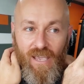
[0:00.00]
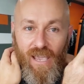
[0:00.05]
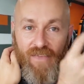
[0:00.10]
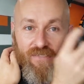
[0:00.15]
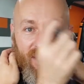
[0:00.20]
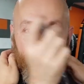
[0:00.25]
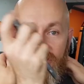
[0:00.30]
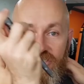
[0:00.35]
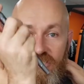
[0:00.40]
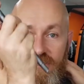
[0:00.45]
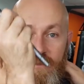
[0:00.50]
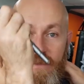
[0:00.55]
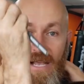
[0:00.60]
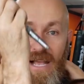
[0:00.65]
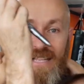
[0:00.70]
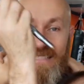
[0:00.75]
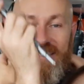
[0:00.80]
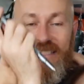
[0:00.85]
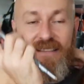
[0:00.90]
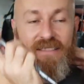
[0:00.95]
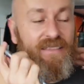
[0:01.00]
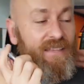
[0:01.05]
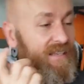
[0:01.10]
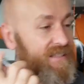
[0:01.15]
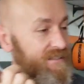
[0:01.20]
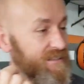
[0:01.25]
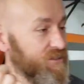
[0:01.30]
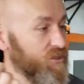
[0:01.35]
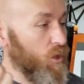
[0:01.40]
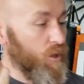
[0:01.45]
And that's just me. I did
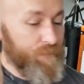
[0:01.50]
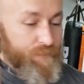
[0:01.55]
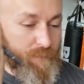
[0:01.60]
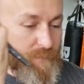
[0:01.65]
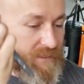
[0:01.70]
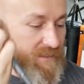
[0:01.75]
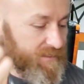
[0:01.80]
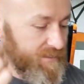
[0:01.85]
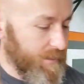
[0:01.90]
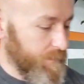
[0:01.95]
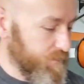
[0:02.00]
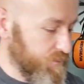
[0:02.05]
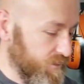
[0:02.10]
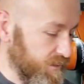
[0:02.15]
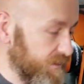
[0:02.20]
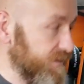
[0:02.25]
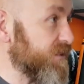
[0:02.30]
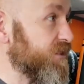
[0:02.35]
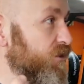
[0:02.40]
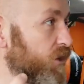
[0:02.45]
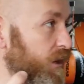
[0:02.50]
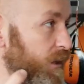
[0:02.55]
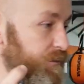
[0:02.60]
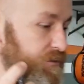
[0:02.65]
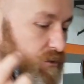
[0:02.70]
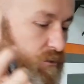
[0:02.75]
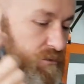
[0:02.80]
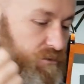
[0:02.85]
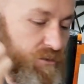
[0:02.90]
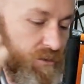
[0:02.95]
this. It's hard for me to demonstrate. This is all I
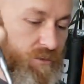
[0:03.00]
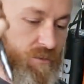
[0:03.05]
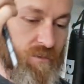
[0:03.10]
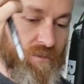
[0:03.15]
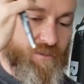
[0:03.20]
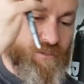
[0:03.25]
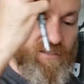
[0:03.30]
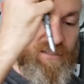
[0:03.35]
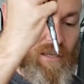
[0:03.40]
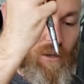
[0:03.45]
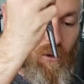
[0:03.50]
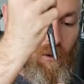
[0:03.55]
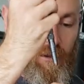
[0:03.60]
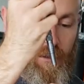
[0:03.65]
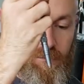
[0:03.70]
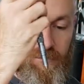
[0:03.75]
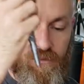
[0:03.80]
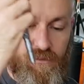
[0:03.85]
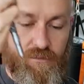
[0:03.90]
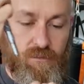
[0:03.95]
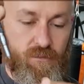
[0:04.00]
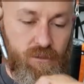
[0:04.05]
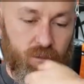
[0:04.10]
was doing to you. This is how hard I was.